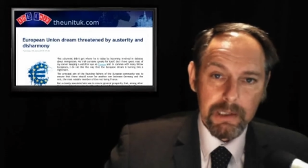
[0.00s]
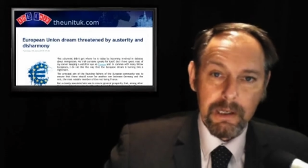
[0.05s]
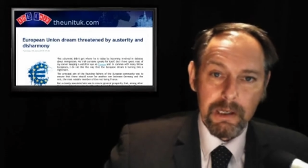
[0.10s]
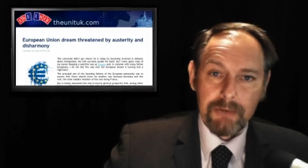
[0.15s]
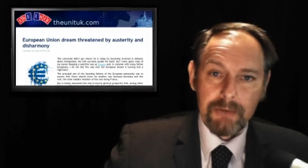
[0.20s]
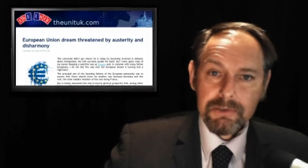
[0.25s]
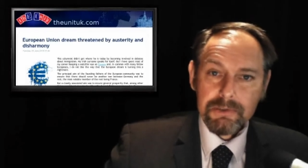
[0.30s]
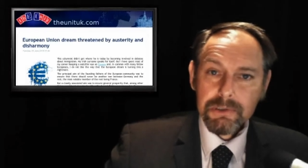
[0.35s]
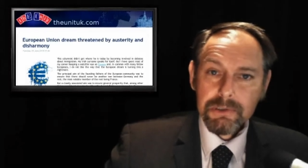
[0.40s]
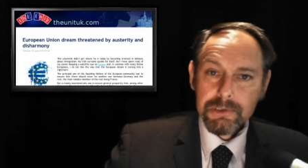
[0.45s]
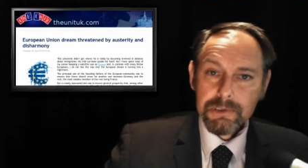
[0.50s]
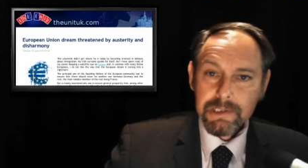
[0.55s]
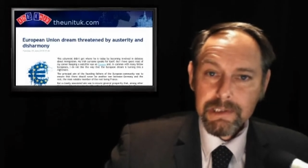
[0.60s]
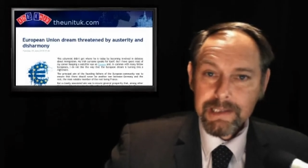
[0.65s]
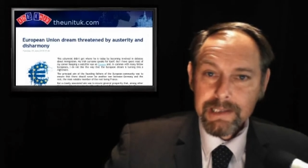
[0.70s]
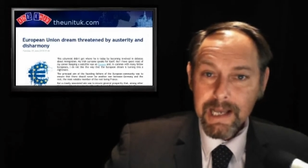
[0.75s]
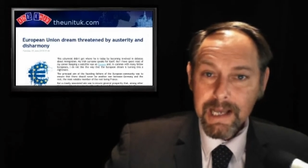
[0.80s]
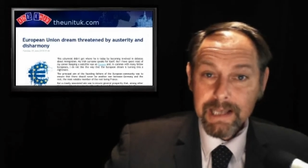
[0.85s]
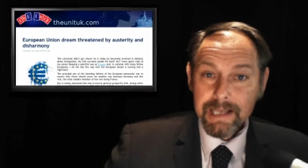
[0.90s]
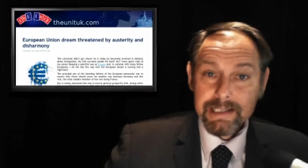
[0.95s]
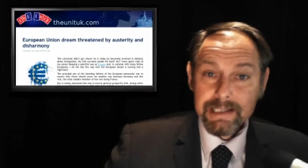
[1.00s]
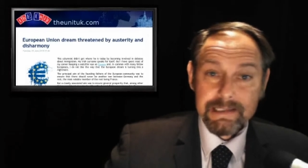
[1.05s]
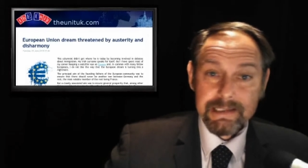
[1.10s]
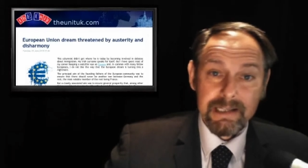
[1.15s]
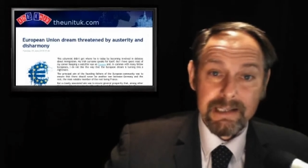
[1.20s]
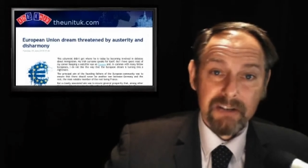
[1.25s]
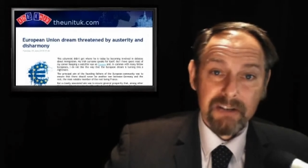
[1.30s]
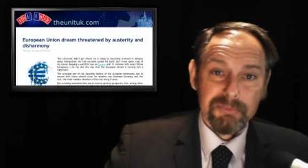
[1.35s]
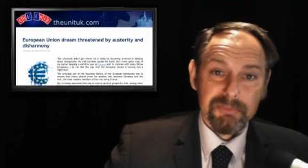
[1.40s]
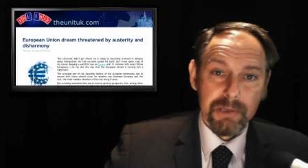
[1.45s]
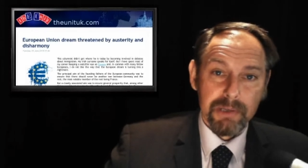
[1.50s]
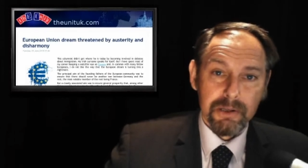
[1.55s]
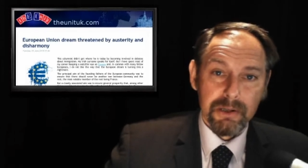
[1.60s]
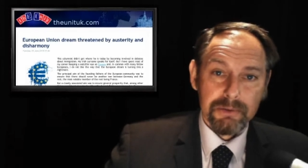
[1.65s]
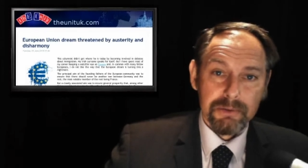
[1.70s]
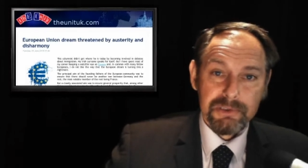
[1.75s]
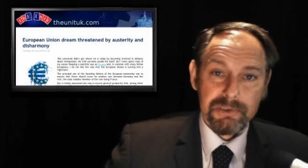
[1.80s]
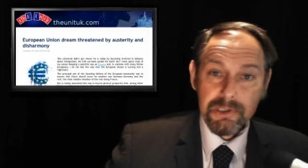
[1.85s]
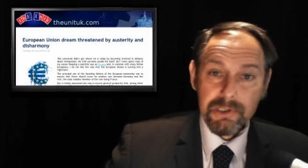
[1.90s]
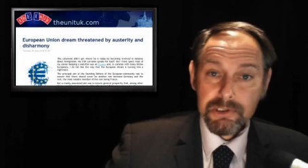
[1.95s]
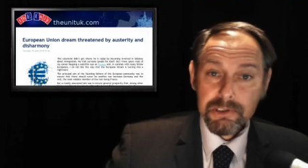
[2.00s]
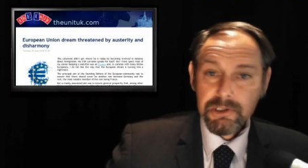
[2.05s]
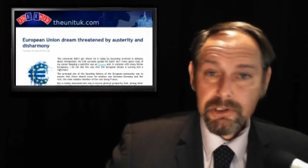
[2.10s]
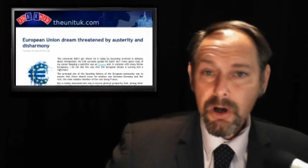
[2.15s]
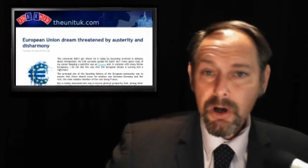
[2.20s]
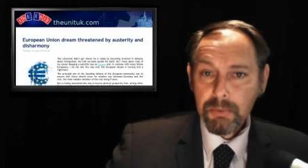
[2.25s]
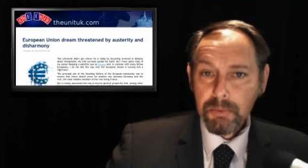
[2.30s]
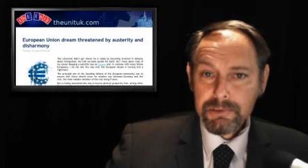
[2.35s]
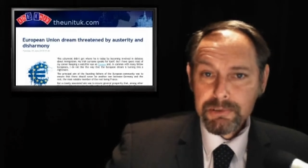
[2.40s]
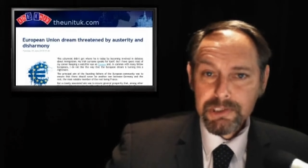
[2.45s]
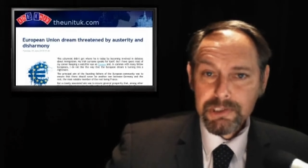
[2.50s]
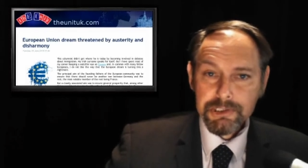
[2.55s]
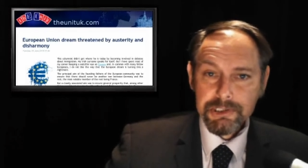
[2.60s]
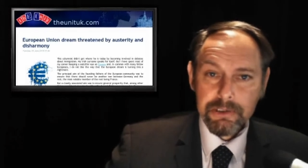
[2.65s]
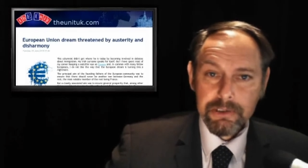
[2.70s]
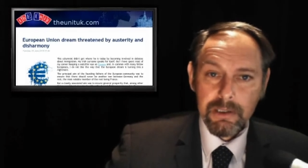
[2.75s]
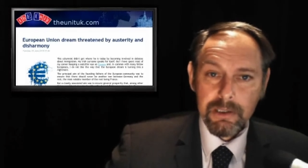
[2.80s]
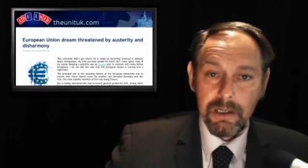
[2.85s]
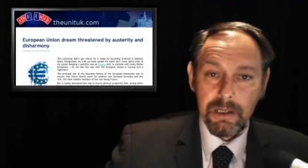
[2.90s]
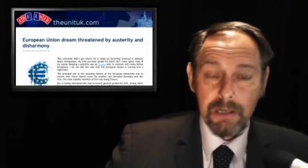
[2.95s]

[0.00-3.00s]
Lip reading: Of course, that in itself beholds us to opposition,